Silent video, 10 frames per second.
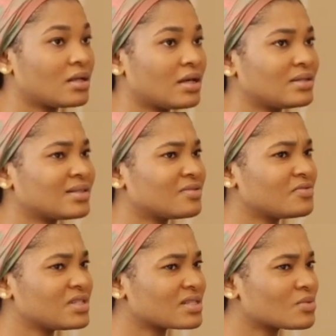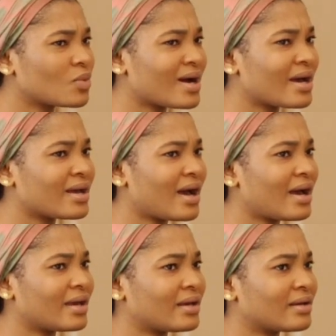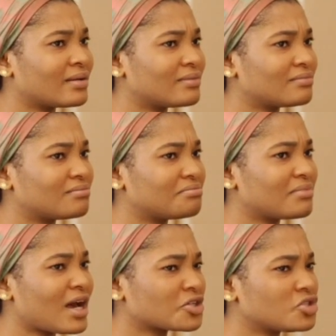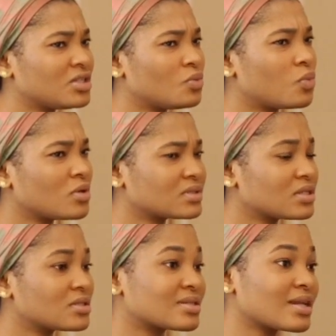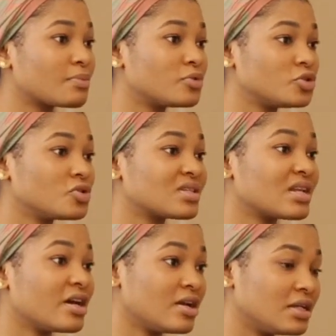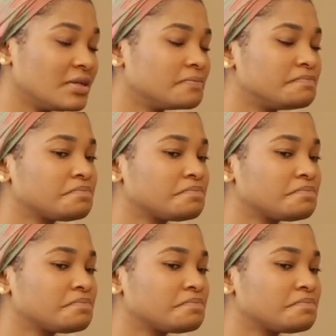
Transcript: And the reason why I actually wanted to start producing early